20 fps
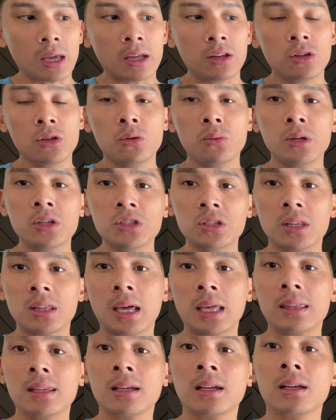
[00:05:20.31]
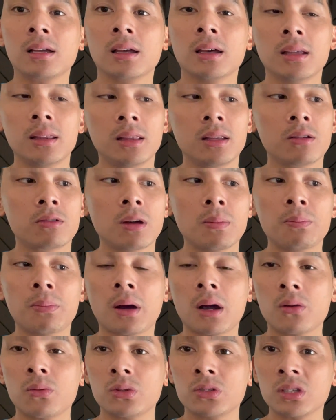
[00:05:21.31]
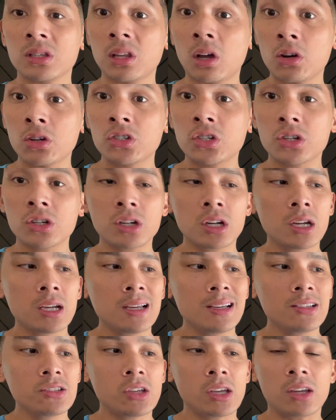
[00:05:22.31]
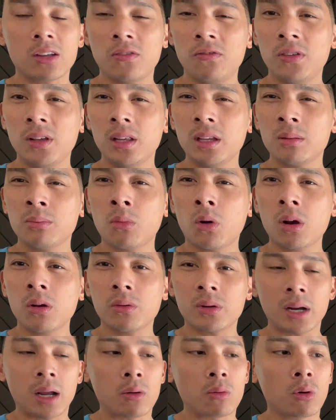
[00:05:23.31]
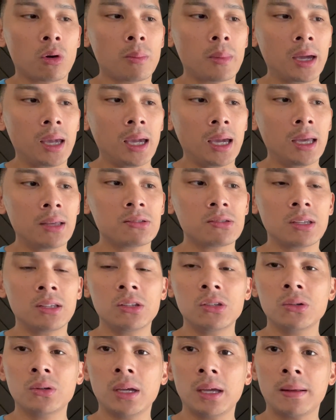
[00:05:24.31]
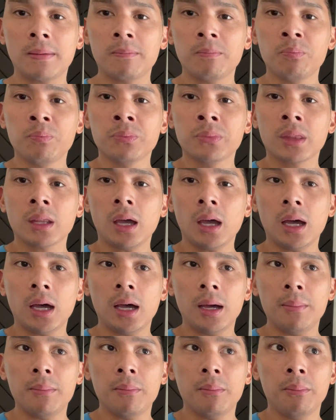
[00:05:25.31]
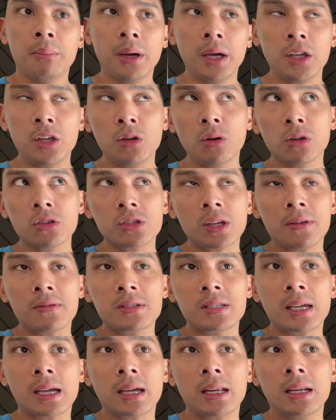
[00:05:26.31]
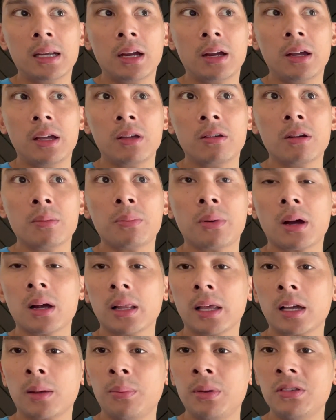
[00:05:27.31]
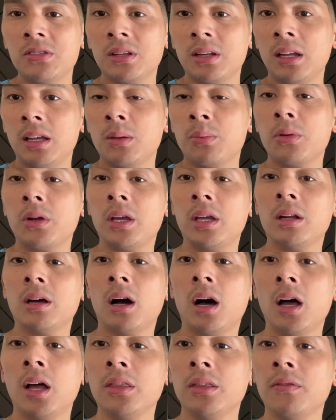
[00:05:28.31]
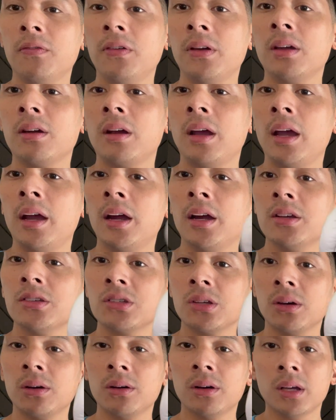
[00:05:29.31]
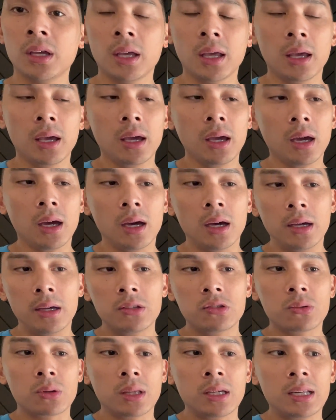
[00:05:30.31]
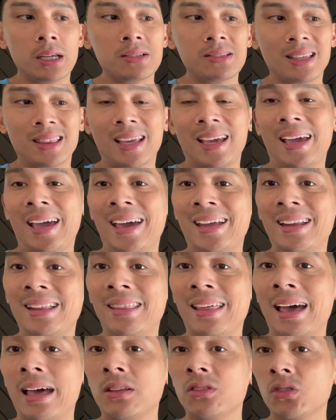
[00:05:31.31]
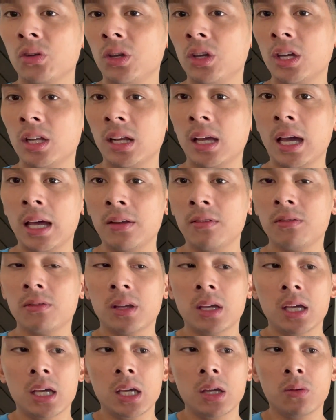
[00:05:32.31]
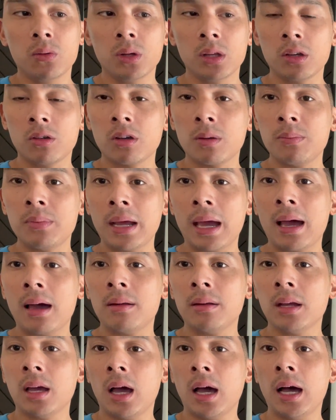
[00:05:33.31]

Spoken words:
I do wish that the grip bar was larger so I could feel it more when I roll my hands into it. But you also have a secondary grip bar, like a piece of neoprene on the finger area. So it's really nice that they added that so you can kind of really grip down.